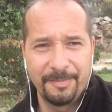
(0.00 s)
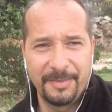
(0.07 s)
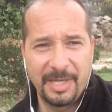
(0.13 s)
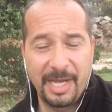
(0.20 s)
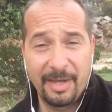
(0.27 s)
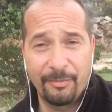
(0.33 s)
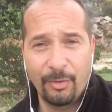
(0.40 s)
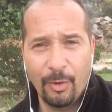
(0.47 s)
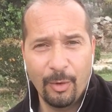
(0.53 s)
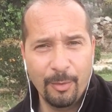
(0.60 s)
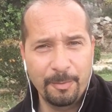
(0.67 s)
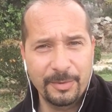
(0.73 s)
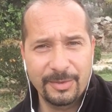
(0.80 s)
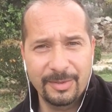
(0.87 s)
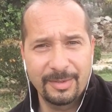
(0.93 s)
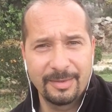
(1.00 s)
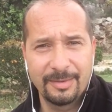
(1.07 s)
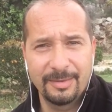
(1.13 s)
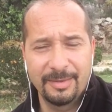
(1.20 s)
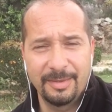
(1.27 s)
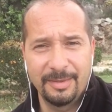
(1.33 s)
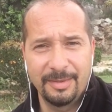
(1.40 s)
They have hopes,
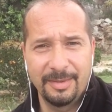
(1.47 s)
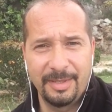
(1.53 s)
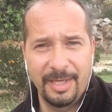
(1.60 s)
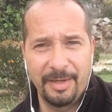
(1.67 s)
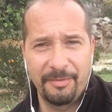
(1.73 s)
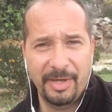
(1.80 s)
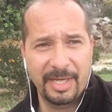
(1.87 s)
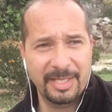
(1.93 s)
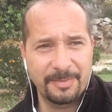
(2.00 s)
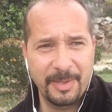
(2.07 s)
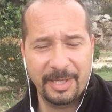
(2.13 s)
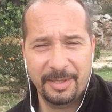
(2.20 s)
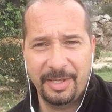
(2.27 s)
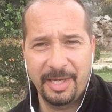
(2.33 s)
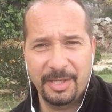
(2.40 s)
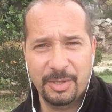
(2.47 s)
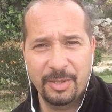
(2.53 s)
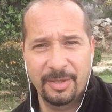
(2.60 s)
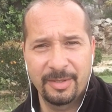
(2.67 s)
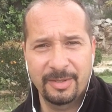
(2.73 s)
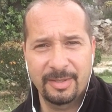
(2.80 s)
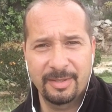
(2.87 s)
they have
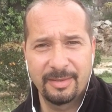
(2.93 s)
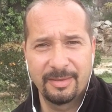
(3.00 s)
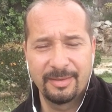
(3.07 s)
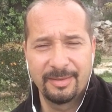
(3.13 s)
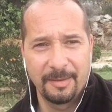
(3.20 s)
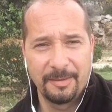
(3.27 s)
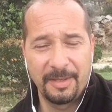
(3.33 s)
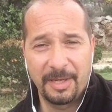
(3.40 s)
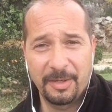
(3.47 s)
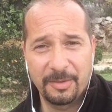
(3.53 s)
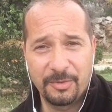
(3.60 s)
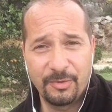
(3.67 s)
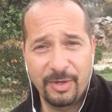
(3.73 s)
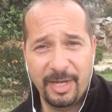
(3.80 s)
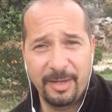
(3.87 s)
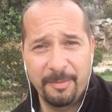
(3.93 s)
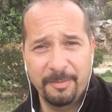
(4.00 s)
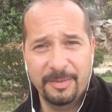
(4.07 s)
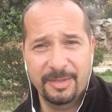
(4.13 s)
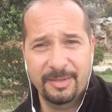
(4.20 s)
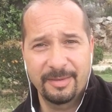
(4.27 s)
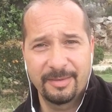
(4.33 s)
expectations, they got
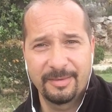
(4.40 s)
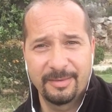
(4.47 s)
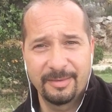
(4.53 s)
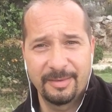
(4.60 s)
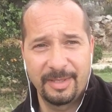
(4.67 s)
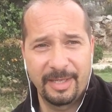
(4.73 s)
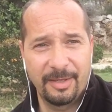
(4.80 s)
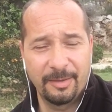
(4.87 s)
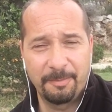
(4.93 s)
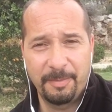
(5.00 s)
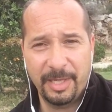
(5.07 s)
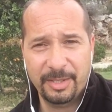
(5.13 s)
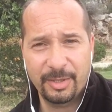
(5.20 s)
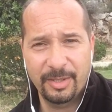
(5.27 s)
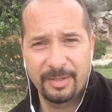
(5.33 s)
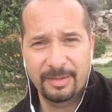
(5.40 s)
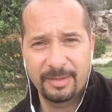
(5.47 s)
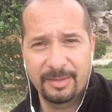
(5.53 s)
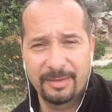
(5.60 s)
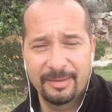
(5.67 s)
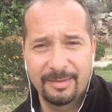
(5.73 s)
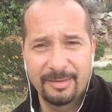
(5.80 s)
dreams, they got
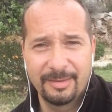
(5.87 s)
passions,